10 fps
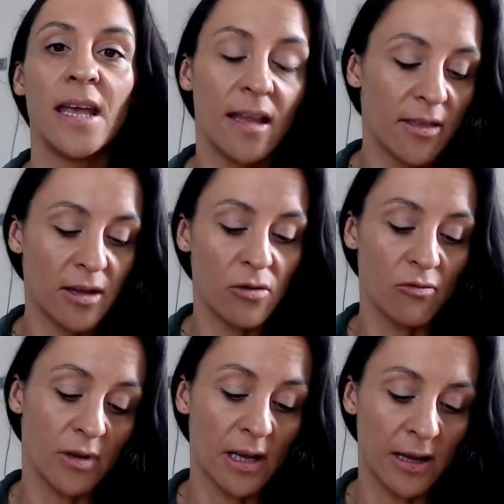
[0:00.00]
anything you
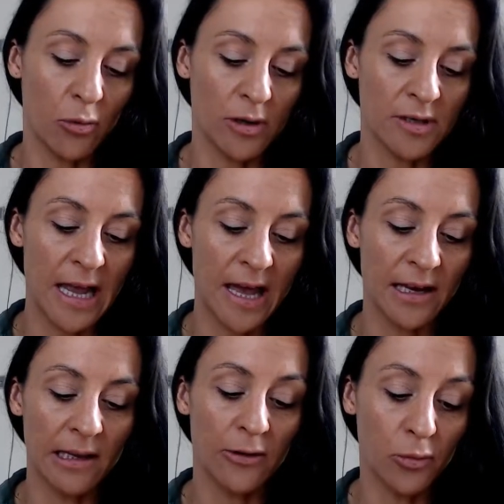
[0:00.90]
really want to add a
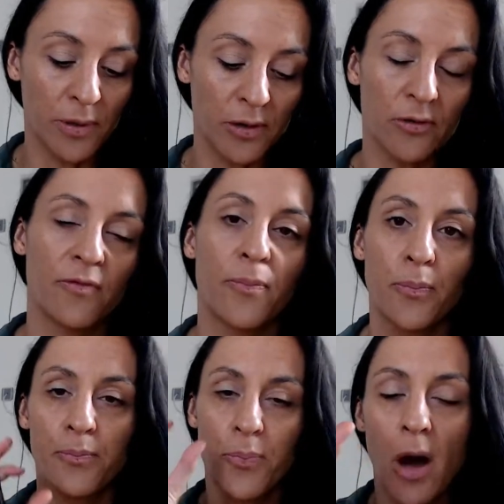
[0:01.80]
little bit of
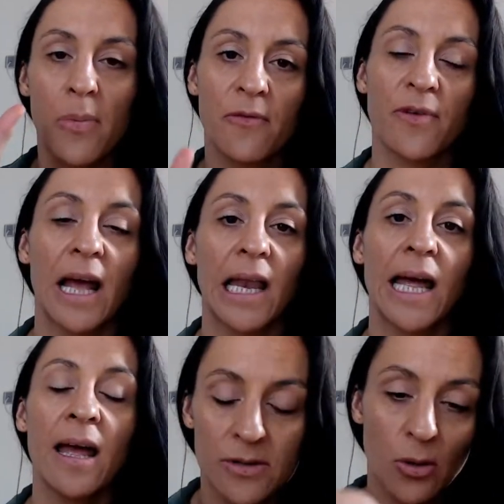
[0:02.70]
pop of colour.